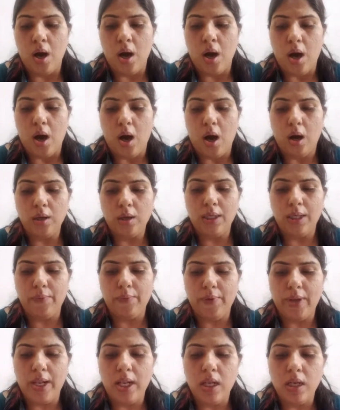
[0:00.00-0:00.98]

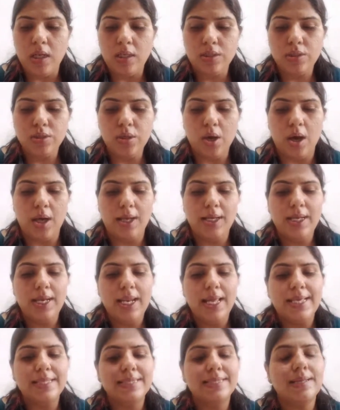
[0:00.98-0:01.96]
Alluvial soil
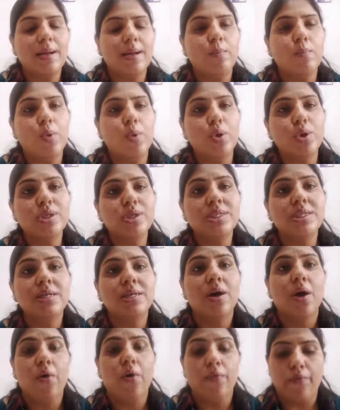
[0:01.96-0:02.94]
is the most
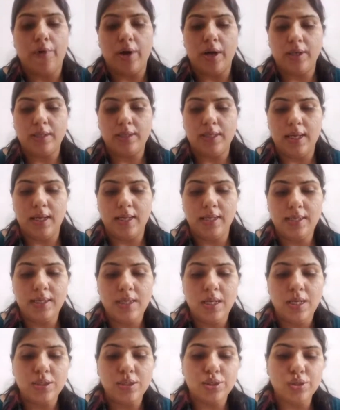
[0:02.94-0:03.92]
fertile
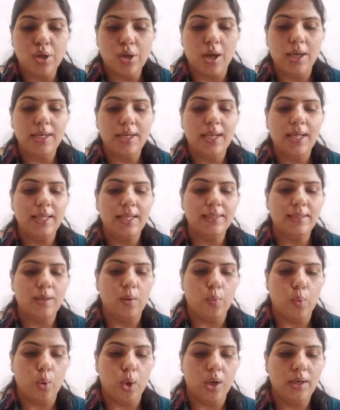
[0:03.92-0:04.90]
soil in the
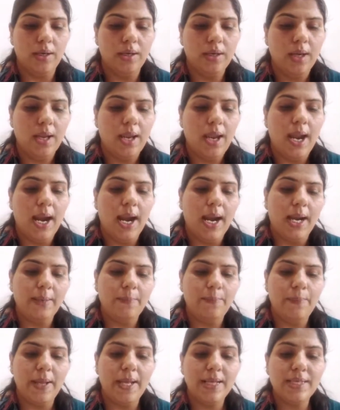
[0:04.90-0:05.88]
world.
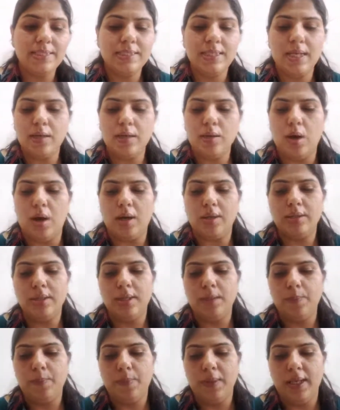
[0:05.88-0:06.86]
It makes the
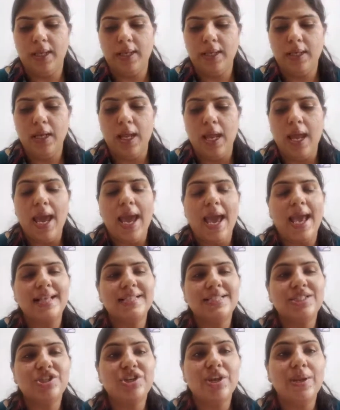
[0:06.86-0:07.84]
northern plain
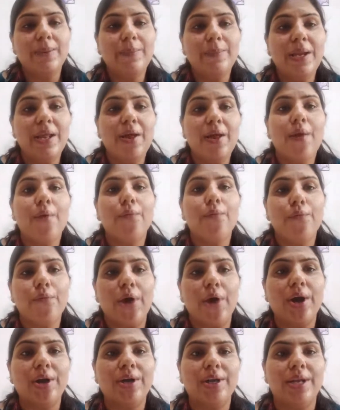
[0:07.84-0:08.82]
extremely
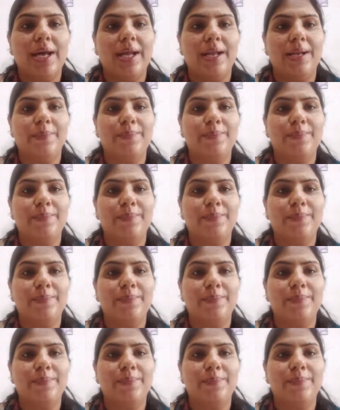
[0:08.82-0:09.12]
fertile.